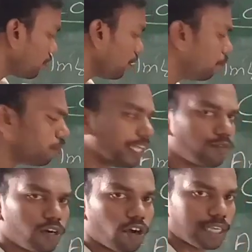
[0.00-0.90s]
more than
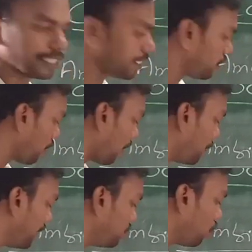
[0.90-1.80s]
1 donor site.
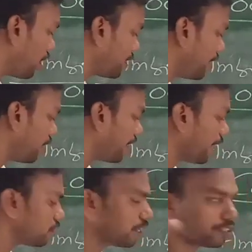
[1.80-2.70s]
Carbon is donor site and
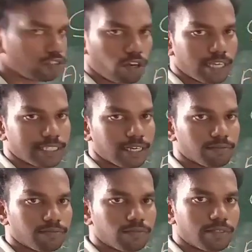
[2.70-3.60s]
nitrogen also donor site,
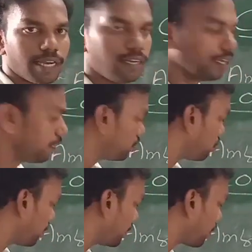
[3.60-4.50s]
right?
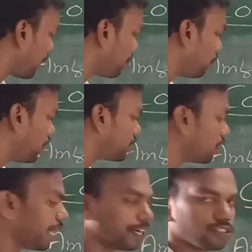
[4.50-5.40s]
So either carbon donates or
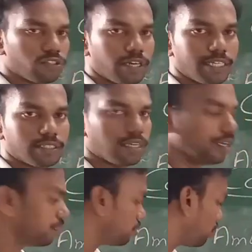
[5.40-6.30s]
nitrogen donates.
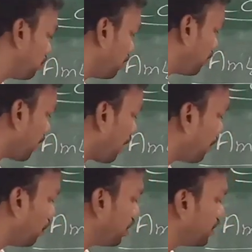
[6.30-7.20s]
So if
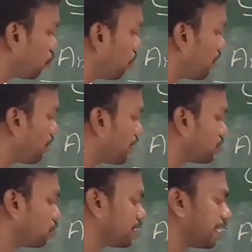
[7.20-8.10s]
carbon donates its lone pair of electrons
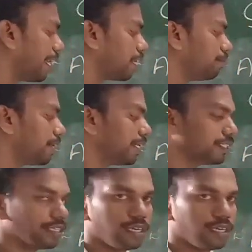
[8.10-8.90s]
to the central atom, that is